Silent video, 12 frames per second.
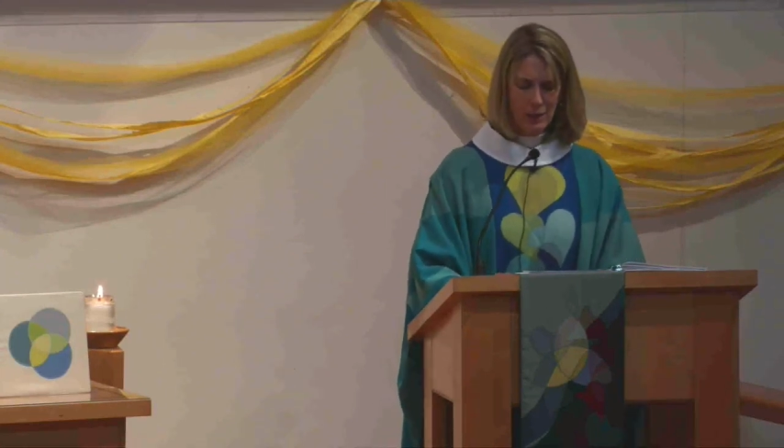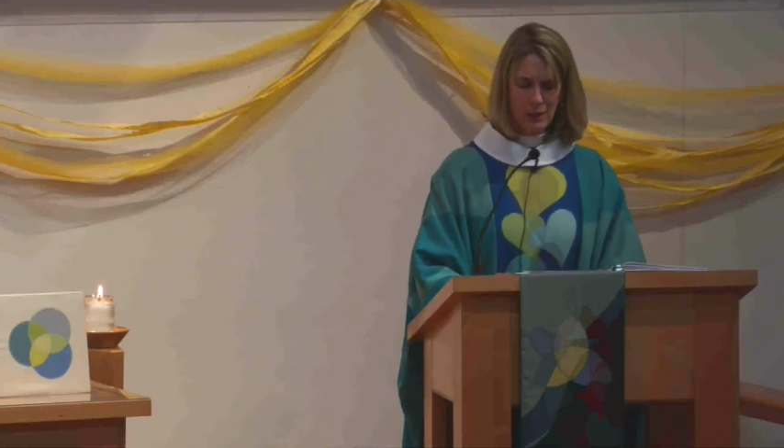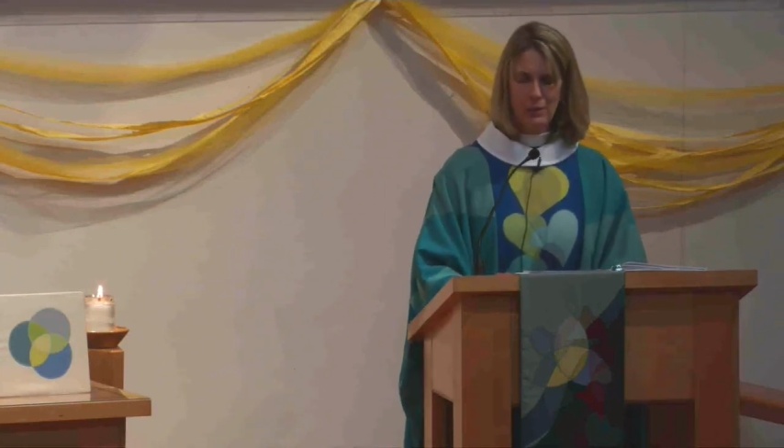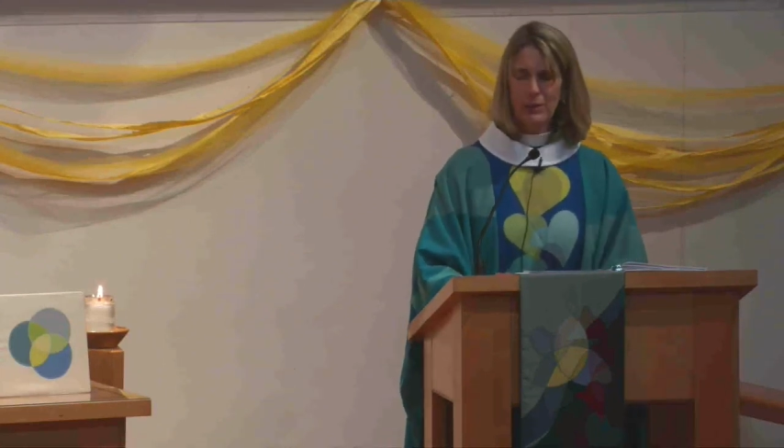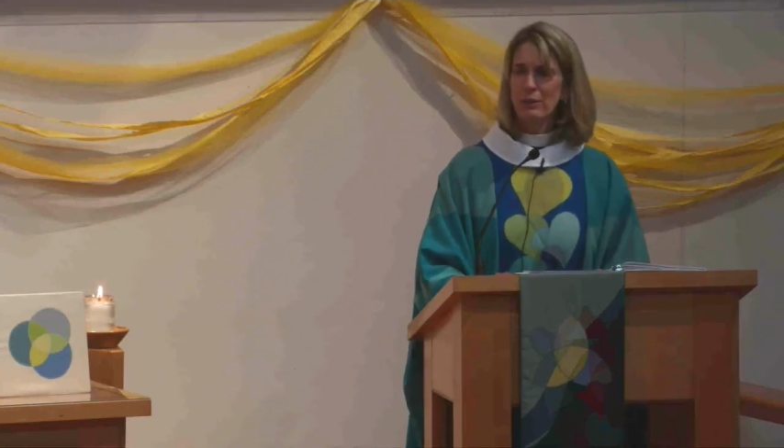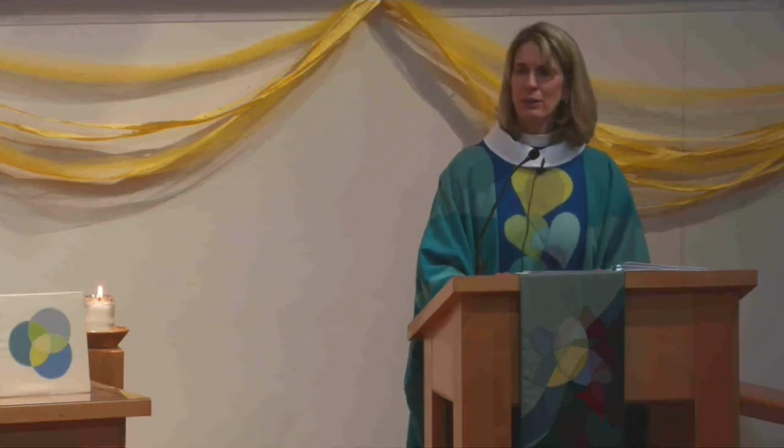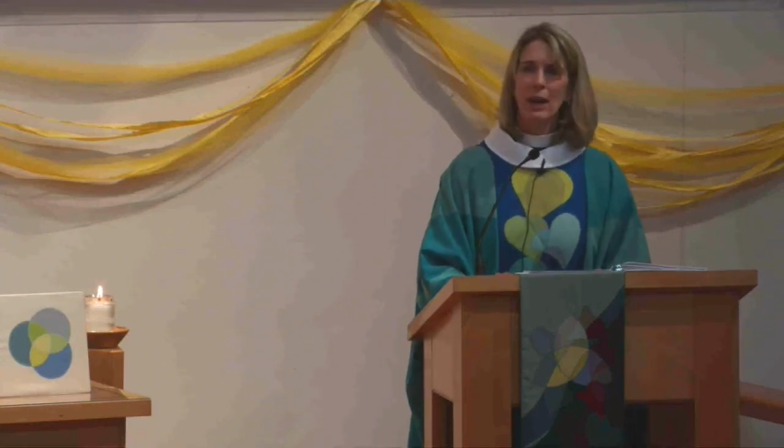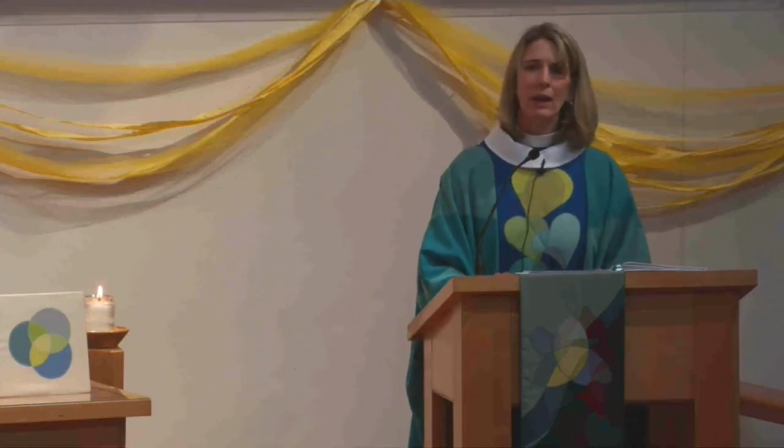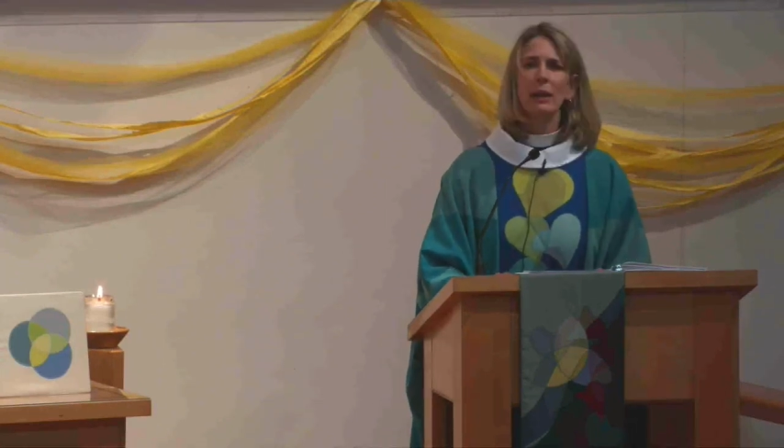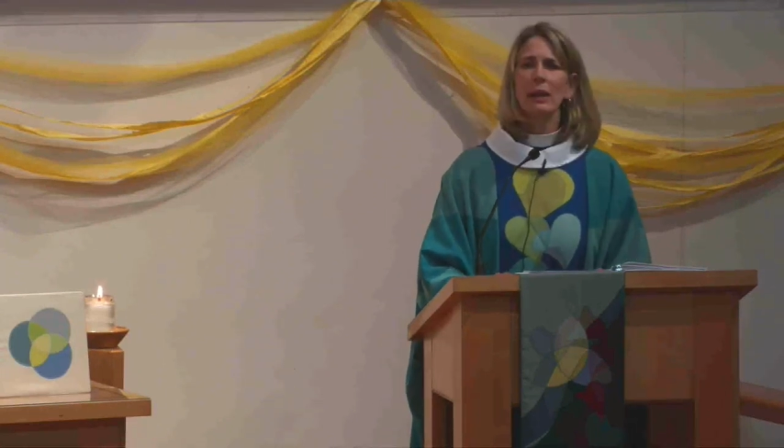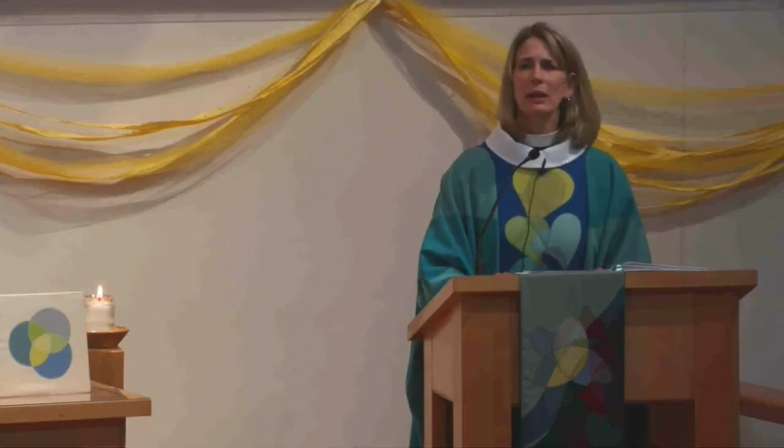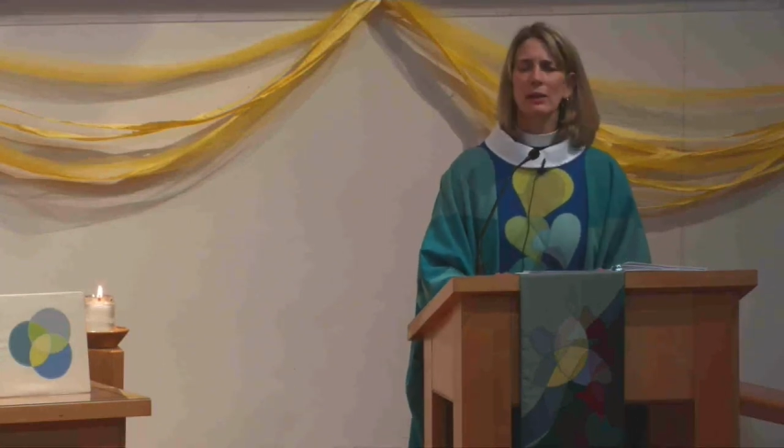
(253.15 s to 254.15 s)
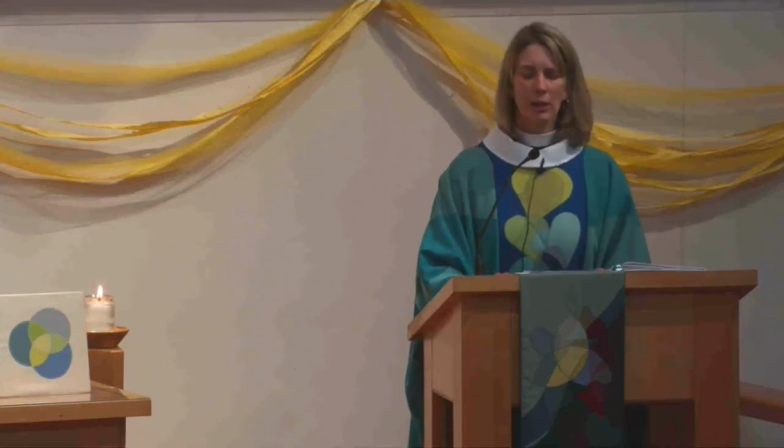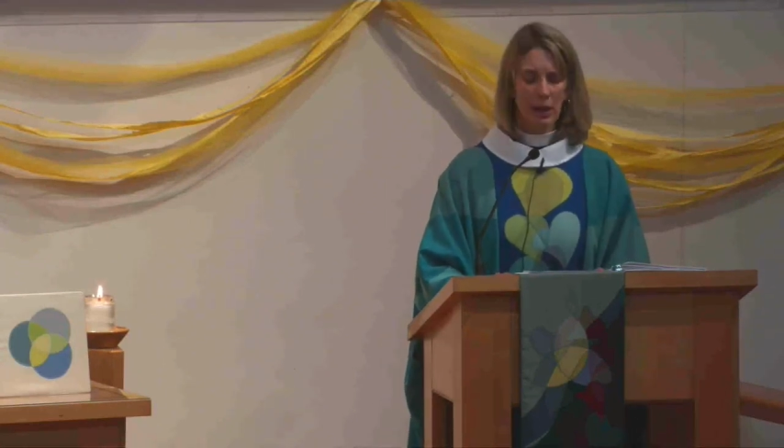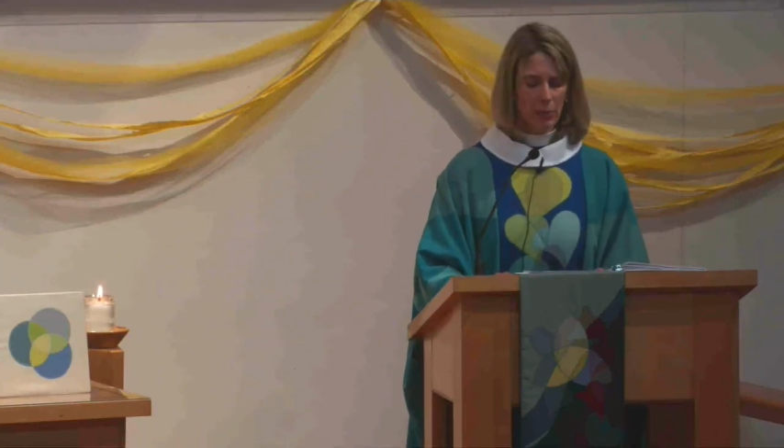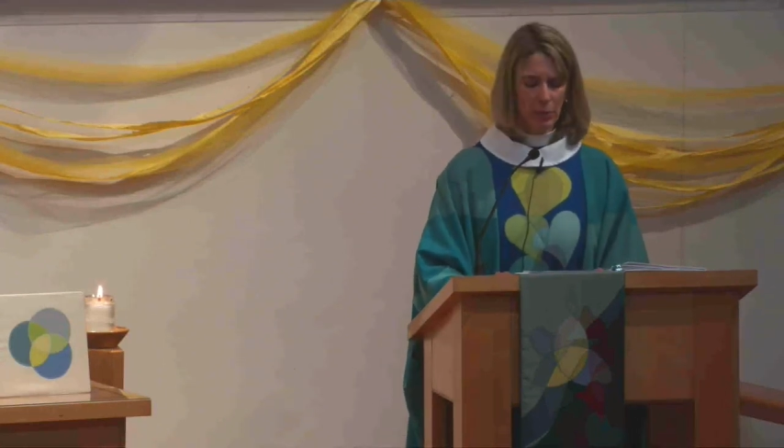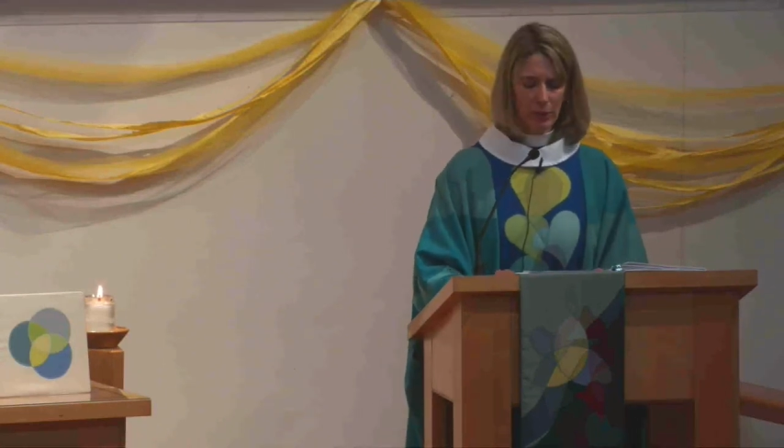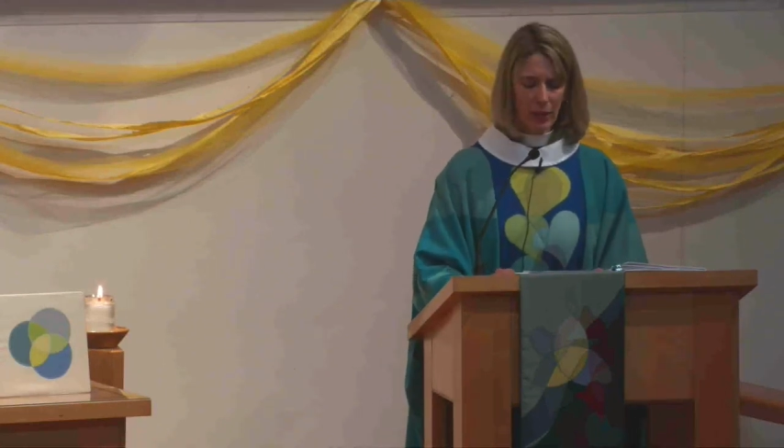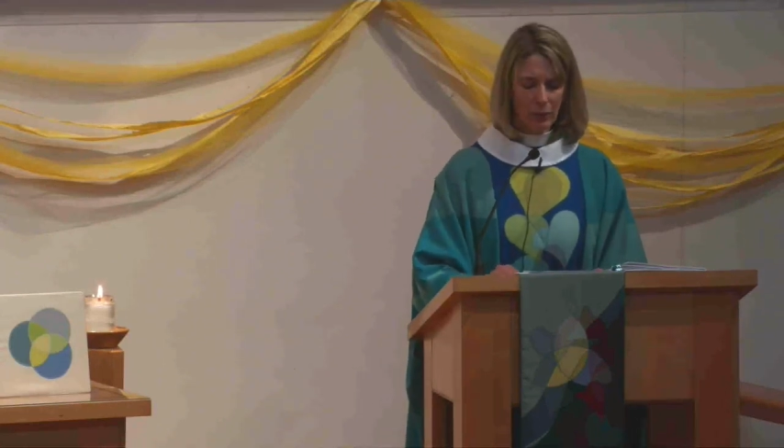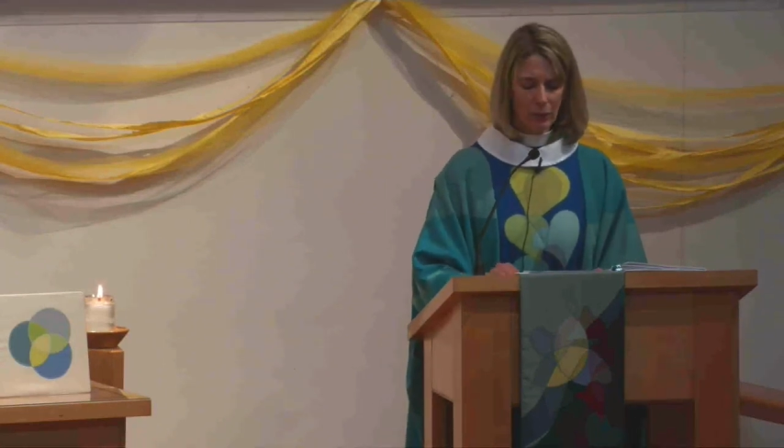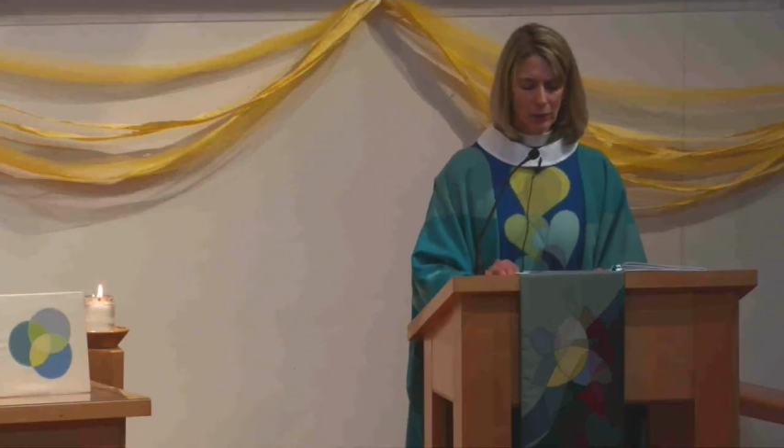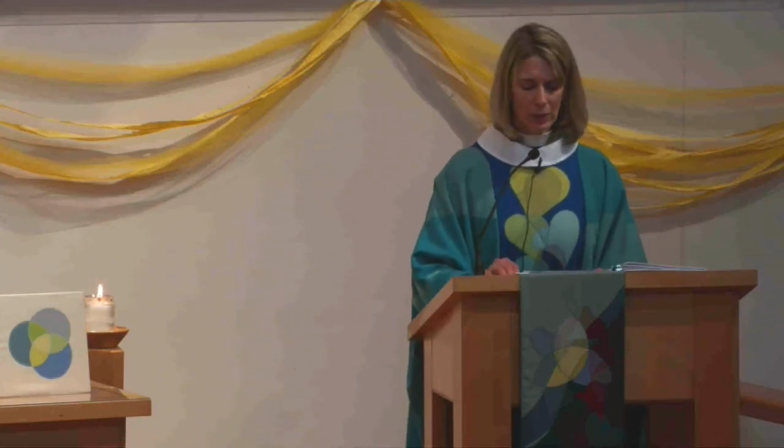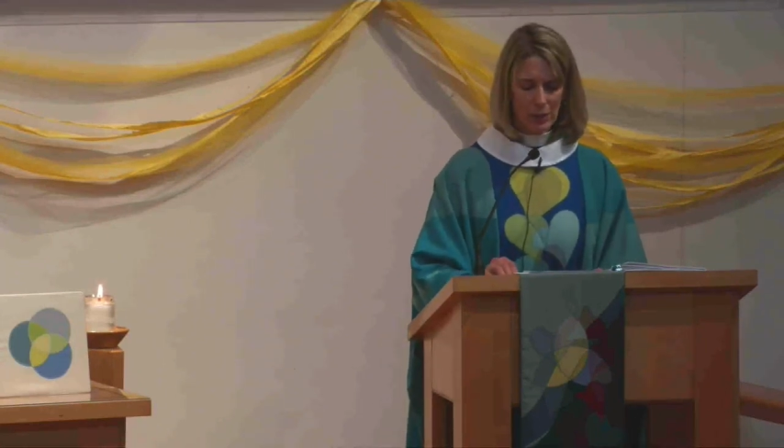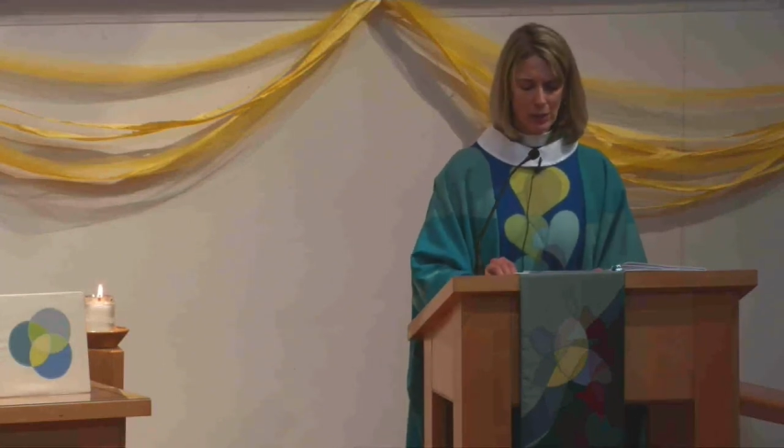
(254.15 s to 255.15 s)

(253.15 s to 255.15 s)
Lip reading: that they're able not only to